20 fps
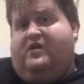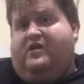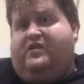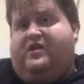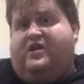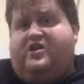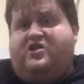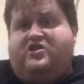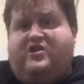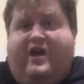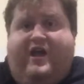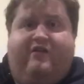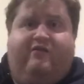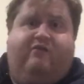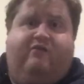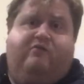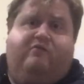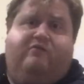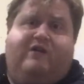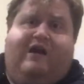This
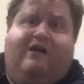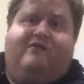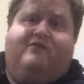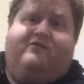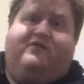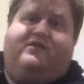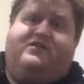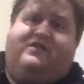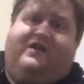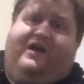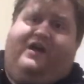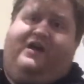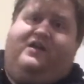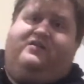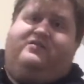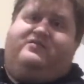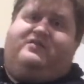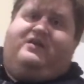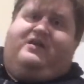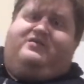channel currently
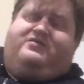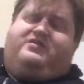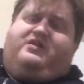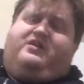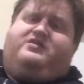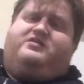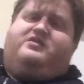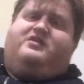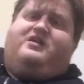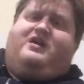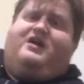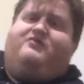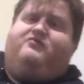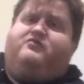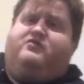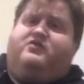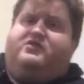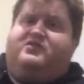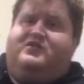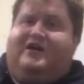stands at
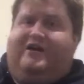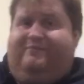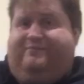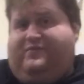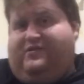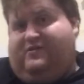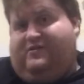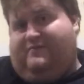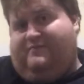1,600 subs.